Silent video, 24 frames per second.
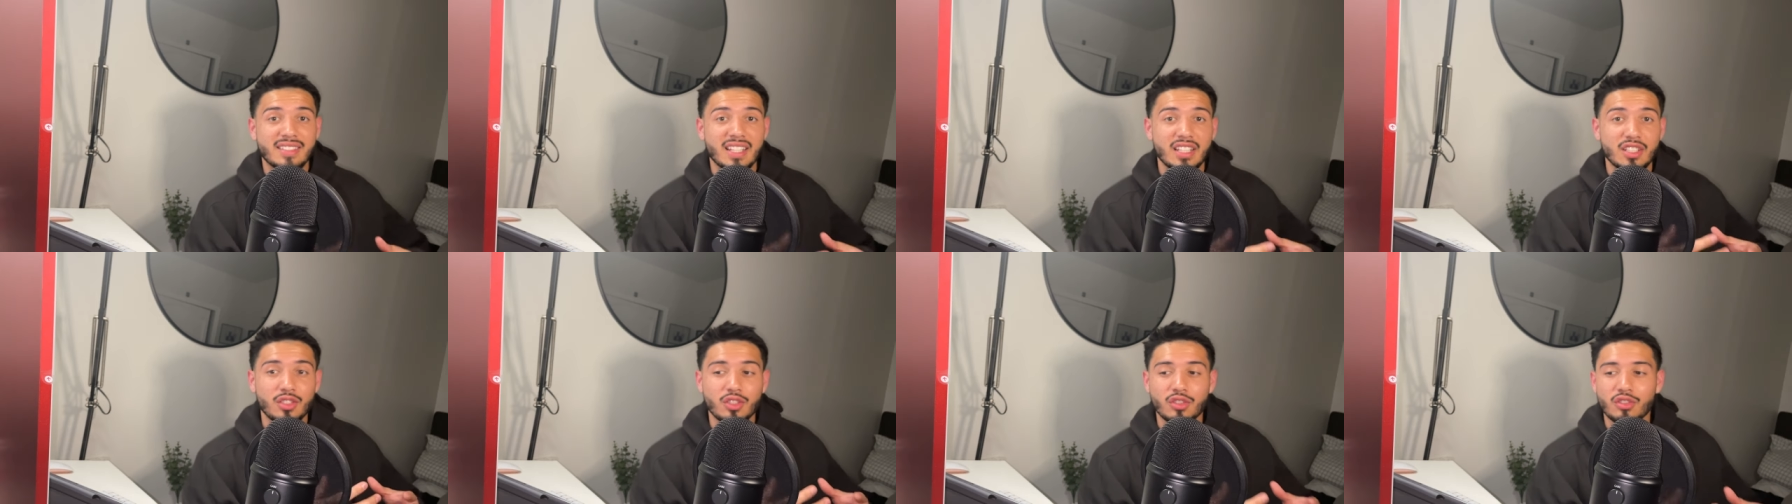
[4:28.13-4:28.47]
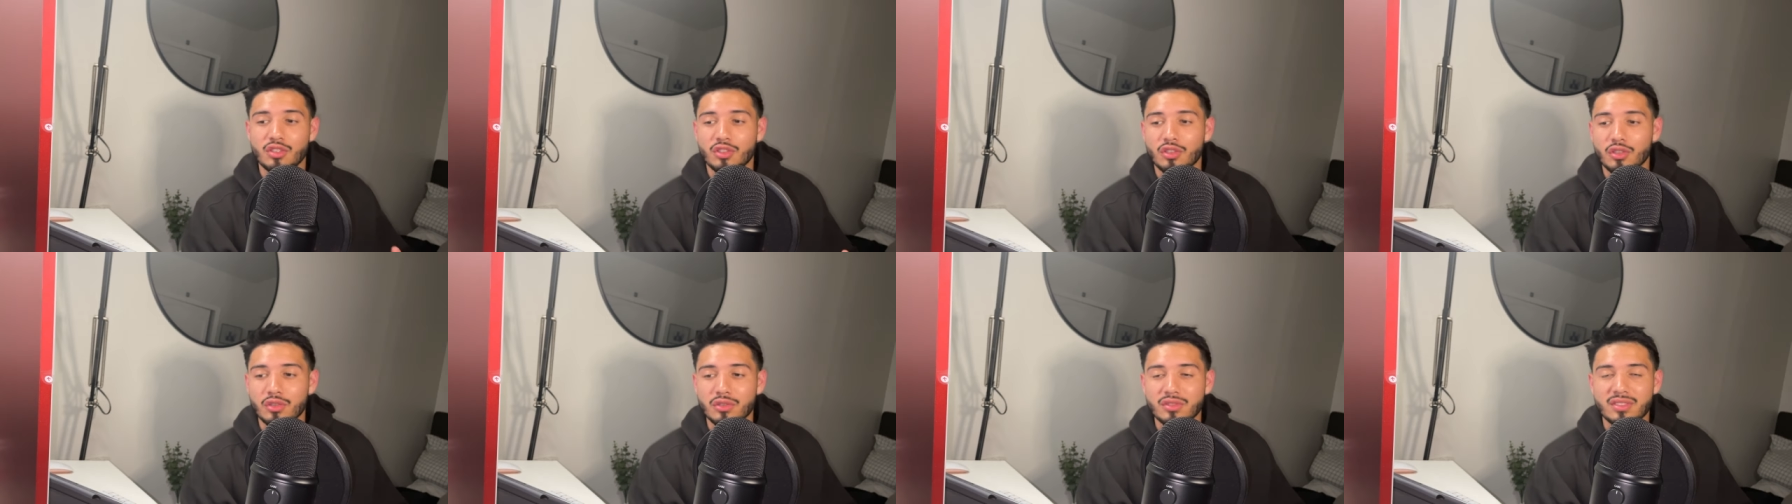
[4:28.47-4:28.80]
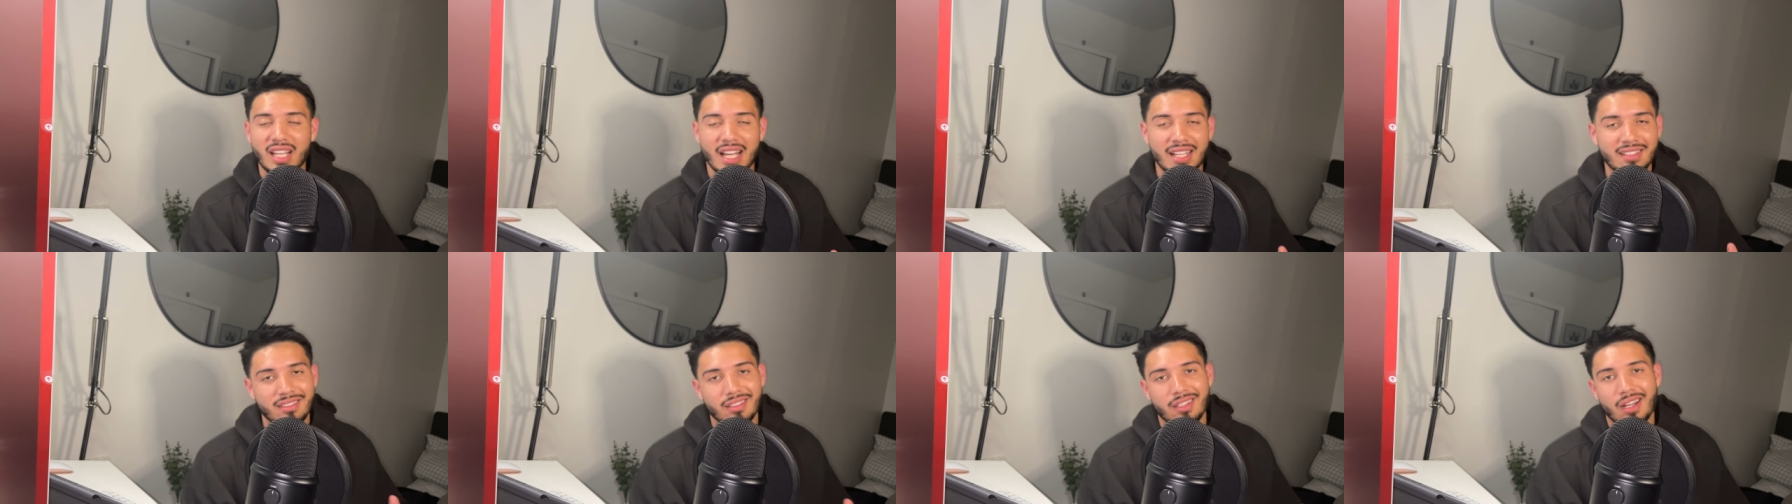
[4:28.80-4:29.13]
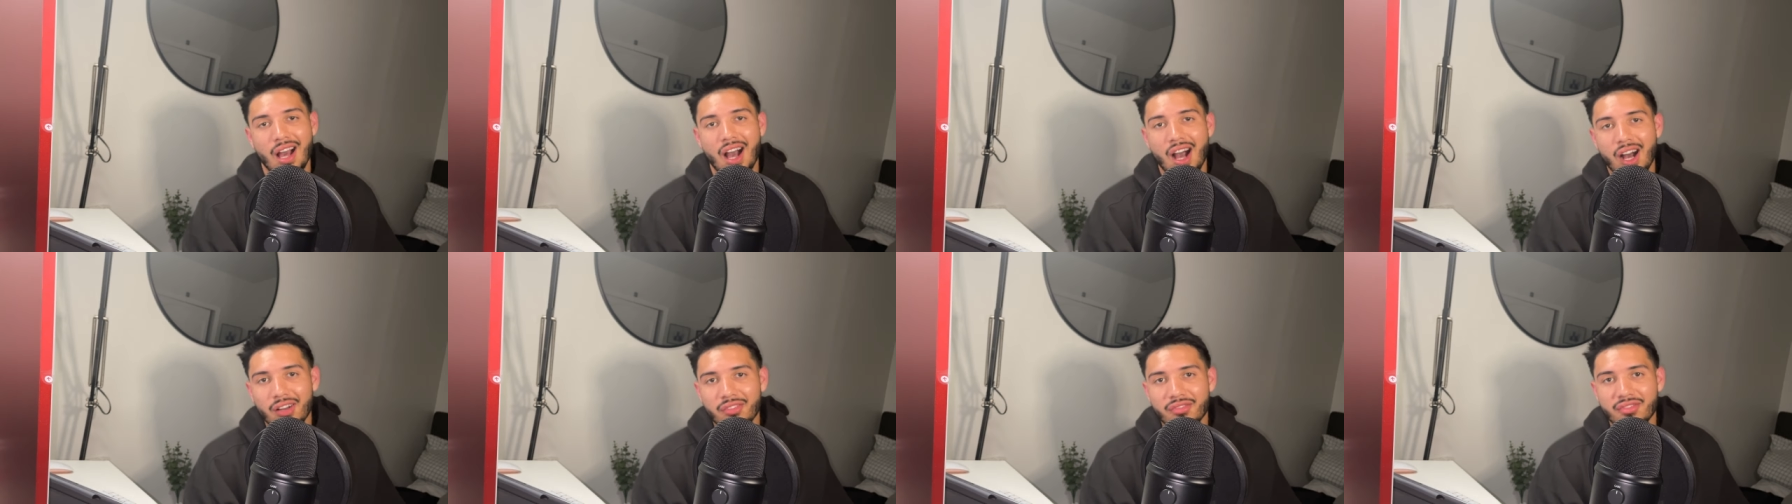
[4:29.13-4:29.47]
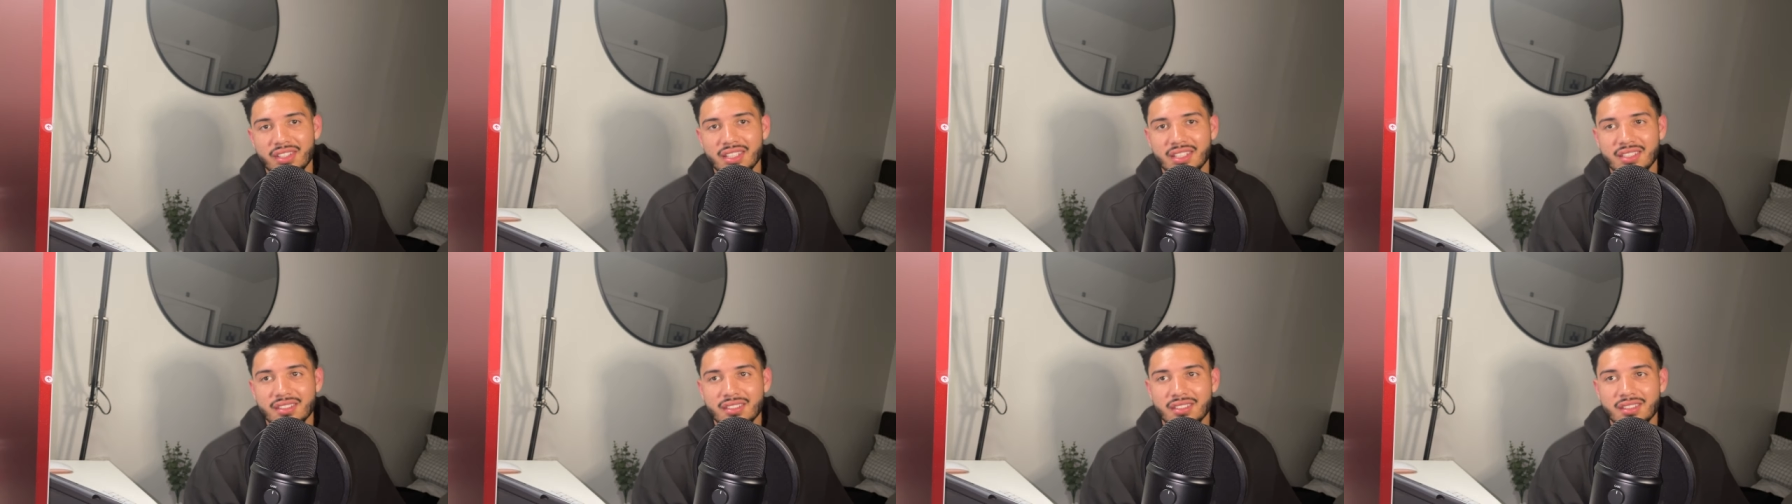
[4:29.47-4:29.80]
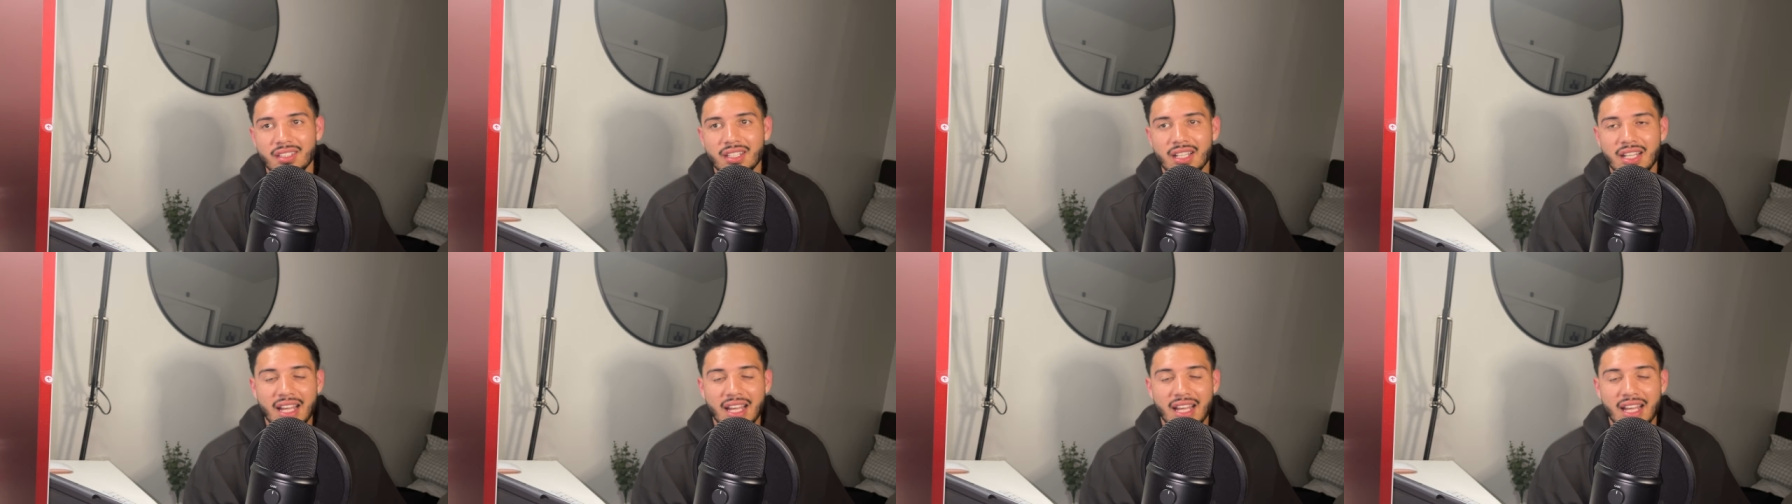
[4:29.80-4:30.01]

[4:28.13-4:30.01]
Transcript: that you use as an office.